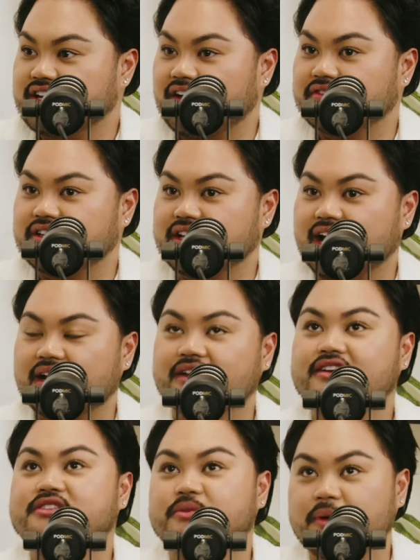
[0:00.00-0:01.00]
after that
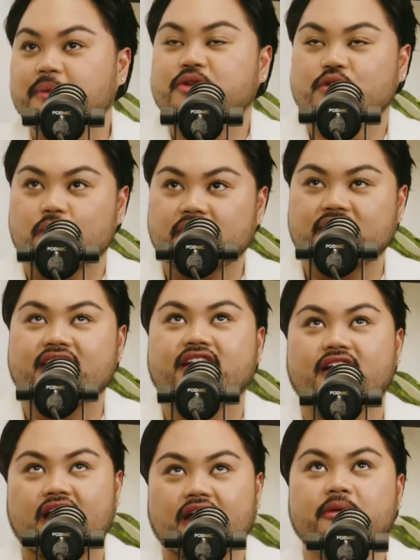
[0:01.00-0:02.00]
because we were talking that
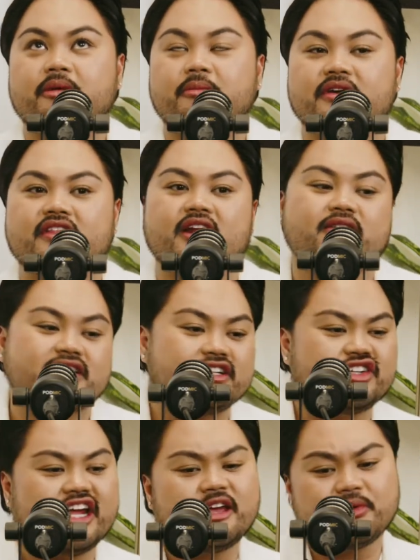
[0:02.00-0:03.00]
night, I remember, and then I was like,
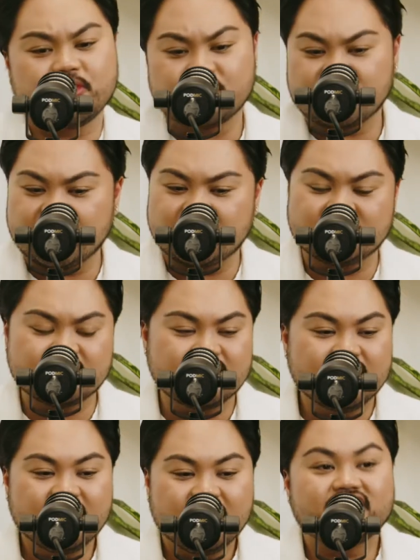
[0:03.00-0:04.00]
Jacob, who's this?
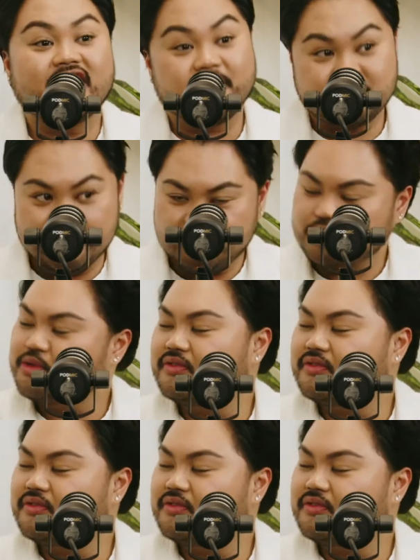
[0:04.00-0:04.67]
Jacob's our mutual